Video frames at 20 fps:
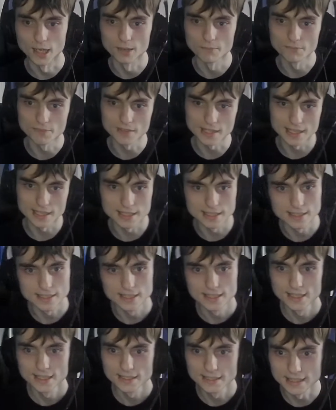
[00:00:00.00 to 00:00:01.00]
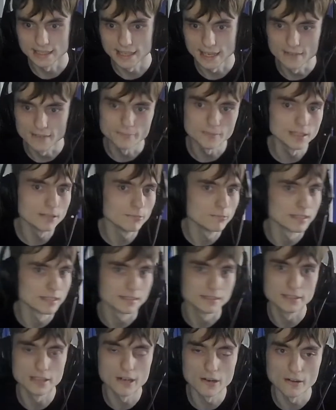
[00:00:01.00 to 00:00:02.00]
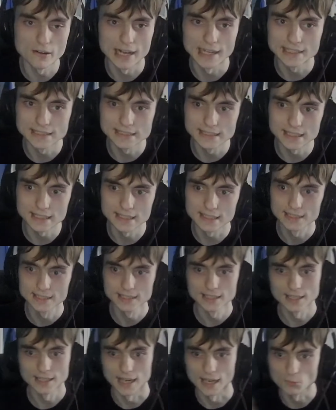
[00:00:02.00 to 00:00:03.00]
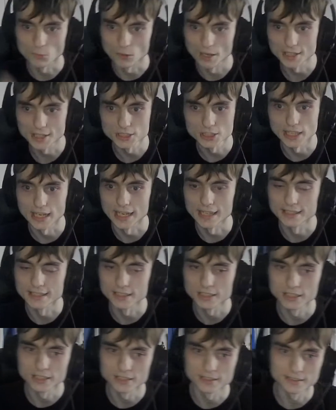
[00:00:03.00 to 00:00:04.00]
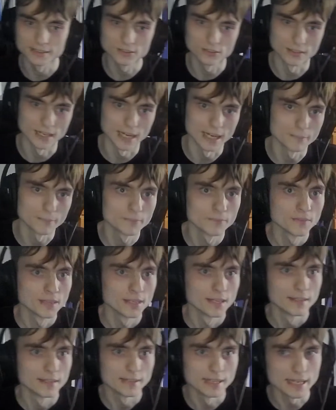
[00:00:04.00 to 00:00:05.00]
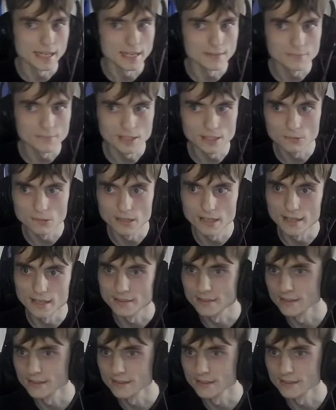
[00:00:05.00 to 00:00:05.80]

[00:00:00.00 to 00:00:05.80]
They hit me with No Exit. I watched that crap. They hit me with